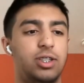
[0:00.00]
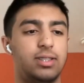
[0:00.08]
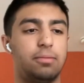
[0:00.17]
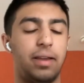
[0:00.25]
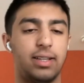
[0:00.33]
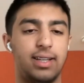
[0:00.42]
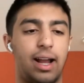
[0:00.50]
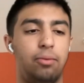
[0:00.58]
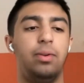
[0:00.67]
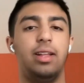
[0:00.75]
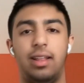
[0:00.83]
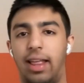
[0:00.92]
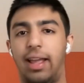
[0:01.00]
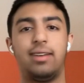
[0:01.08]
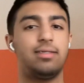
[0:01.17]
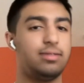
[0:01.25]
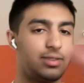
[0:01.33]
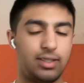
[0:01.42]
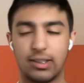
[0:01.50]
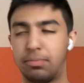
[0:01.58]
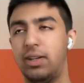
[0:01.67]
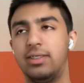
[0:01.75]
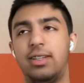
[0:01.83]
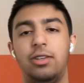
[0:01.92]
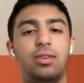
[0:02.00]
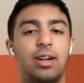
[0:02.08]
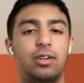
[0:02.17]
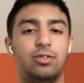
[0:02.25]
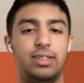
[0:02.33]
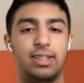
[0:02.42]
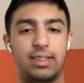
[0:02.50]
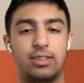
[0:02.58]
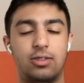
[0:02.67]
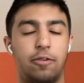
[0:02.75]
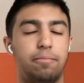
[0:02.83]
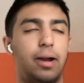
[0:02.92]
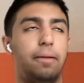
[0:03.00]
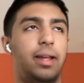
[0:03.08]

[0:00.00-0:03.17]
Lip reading: just because I really like experiencing new countries, and it's sort of my